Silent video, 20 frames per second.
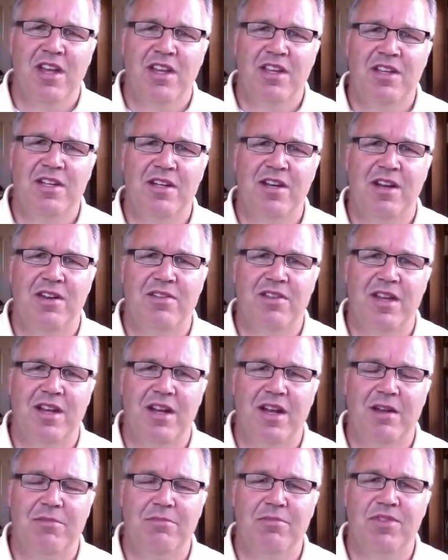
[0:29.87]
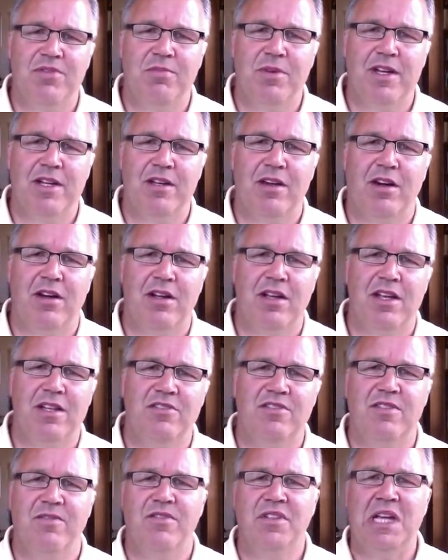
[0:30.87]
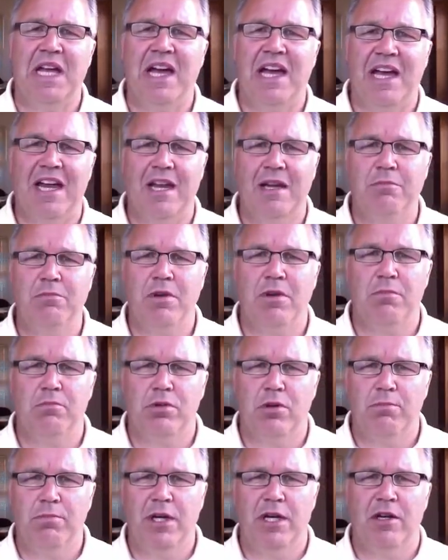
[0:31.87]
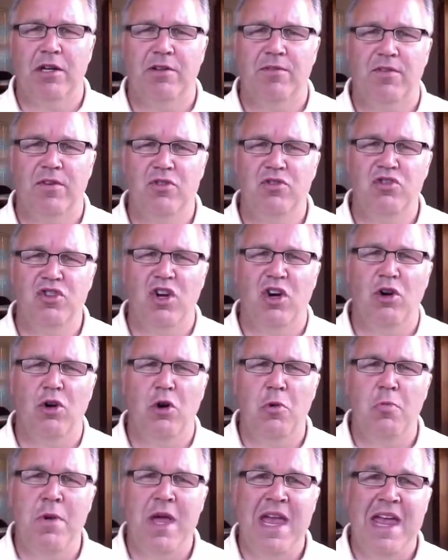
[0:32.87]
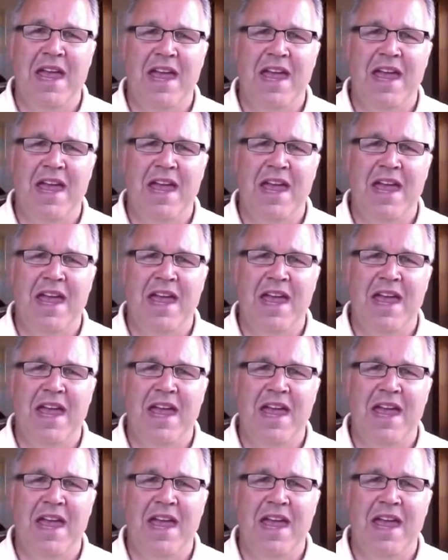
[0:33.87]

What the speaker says: you know that I'm spending all kinds of time preparing for Job,